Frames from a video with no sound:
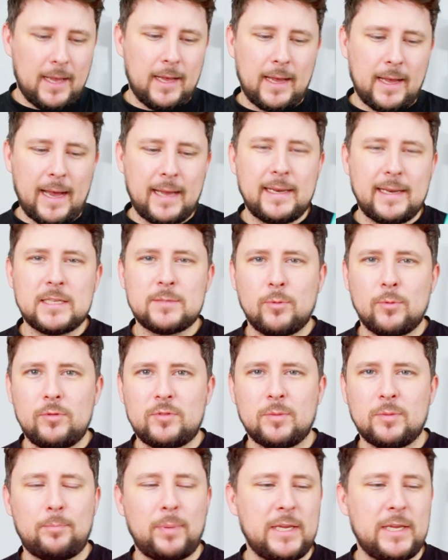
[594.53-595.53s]
And let's
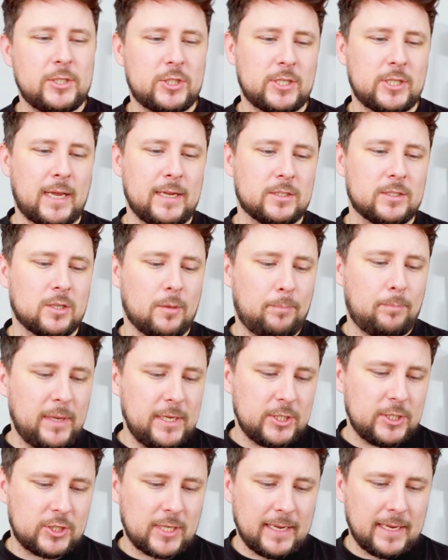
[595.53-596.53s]
move to Beach Shake. So
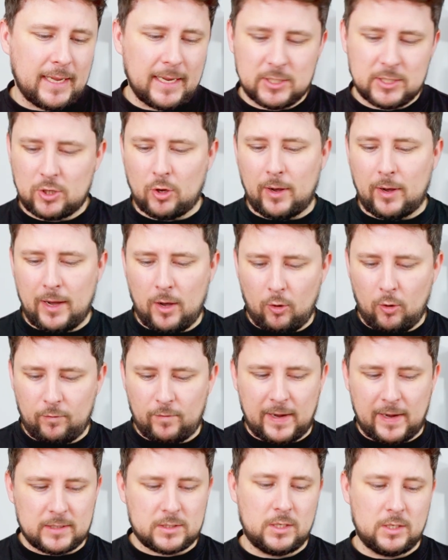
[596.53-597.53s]
Beach Shake has got a hull
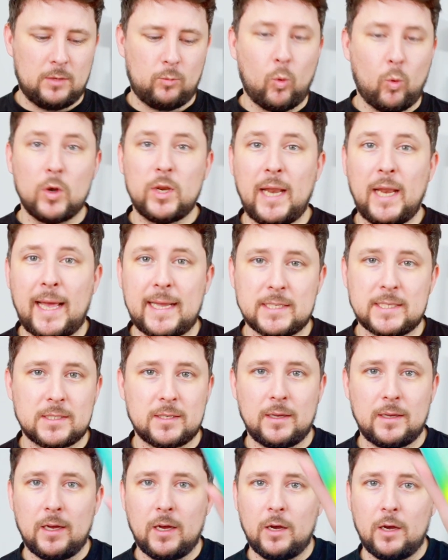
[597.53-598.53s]
factor one
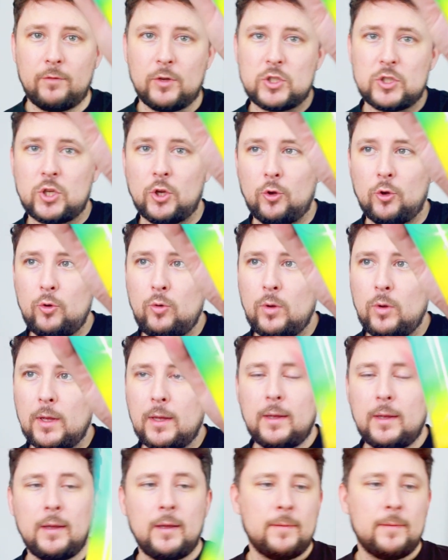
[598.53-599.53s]
less of a two.
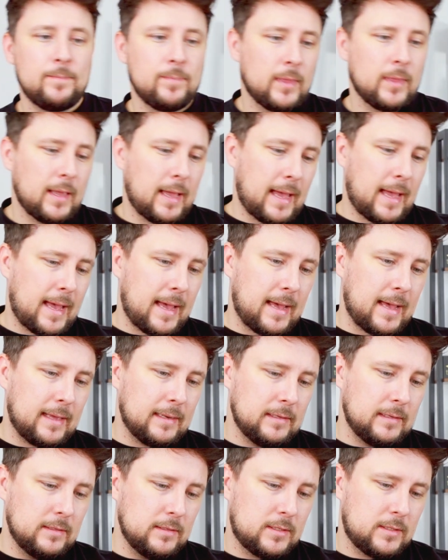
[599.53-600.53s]

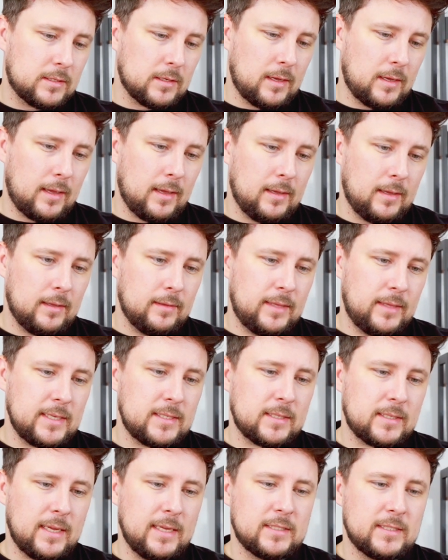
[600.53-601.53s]
And
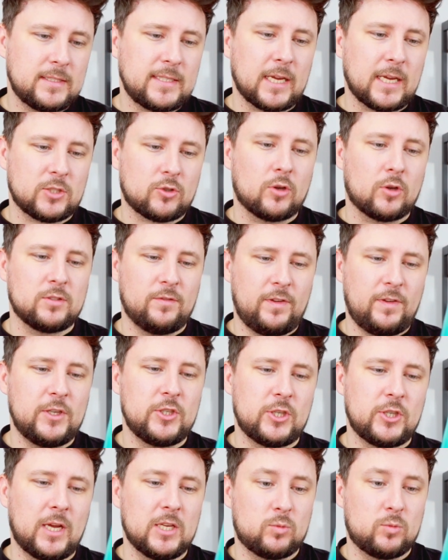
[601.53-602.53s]
this is a texturizing
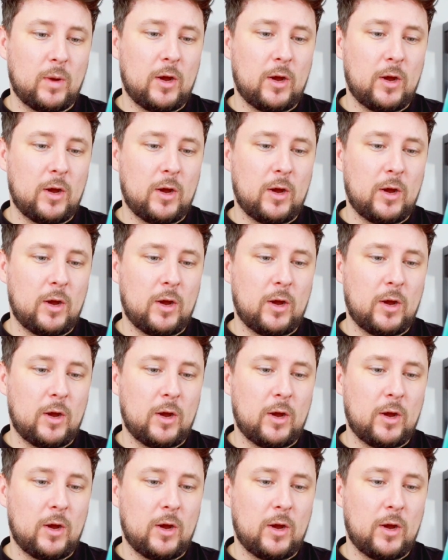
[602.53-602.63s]
finisher